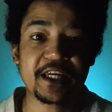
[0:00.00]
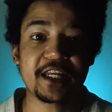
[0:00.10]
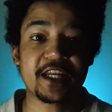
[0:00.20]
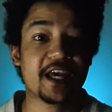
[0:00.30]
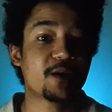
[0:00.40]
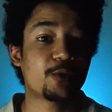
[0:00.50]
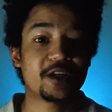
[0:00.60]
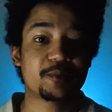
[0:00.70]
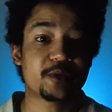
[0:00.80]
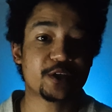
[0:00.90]
in at
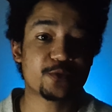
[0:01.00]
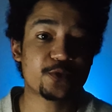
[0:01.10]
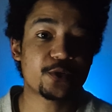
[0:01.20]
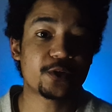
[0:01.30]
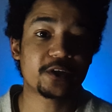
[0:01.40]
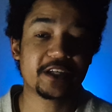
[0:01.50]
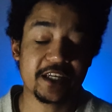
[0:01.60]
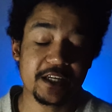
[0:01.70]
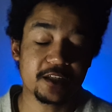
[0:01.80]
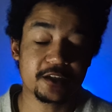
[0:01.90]
1.4
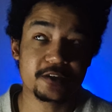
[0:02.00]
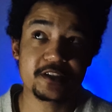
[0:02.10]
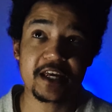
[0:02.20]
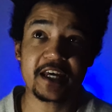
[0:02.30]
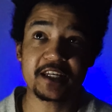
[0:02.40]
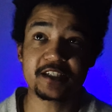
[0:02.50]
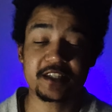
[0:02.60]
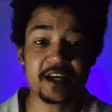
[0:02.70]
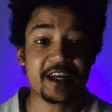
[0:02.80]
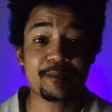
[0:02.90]
kilos and
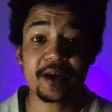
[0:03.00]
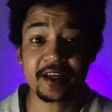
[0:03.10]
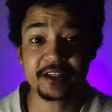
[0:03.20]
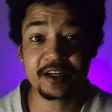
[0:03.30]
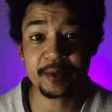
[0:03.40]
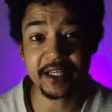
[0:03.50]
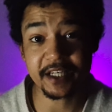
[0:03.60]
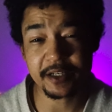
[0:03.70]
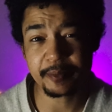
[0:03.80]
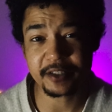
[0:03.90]
the iPad coming in
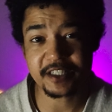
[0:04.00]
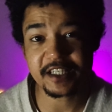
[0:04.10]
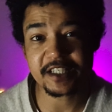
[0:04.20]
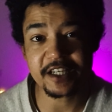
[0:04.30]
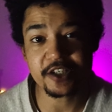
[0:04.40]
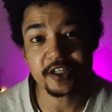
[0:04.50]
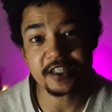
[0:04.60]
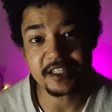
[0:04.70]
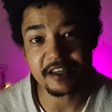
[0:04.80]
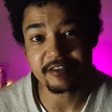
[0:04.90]
at about
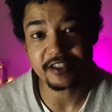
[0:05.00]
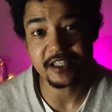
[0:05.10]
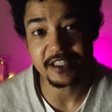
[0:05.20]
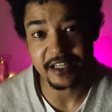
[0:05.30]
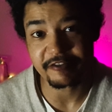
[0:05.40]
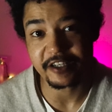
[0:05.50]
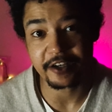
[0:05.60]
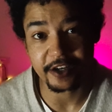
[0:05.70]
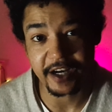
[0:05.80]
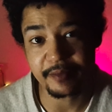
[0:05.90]
677
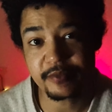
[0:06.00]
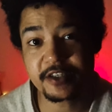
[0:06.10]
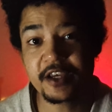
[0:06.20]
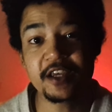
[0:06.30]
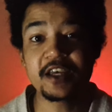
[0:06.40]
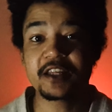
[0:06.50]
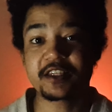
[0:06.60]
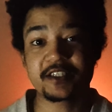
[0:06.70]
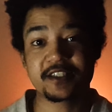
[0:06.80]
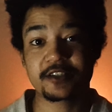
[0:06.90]
grams,
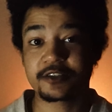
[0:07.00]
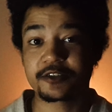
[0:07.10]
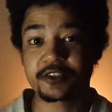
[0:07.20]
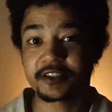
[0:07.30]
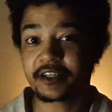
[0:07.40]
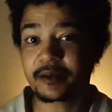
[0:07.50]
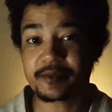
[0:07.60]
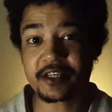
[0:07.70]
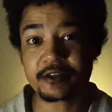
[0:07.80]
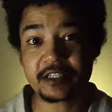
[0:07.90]
this solution
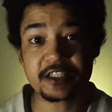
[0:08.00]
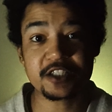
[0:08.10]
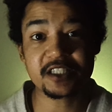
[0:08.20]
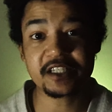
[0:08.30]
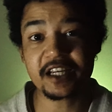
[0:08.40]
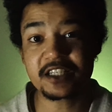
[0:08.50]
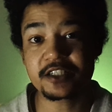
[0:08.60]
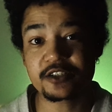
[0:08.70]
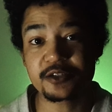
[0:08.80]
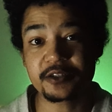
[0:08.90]
comes out at just
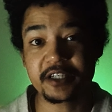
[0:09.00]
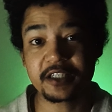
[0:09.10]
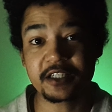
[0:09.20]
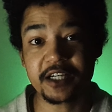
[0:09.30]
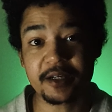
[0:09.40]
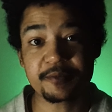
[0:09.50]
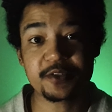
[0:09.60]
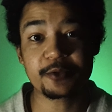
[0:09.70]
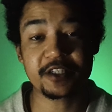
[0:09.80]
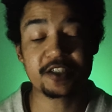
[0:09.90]
under 2 kilograms,
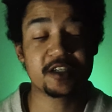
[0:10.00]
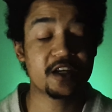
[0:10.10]
which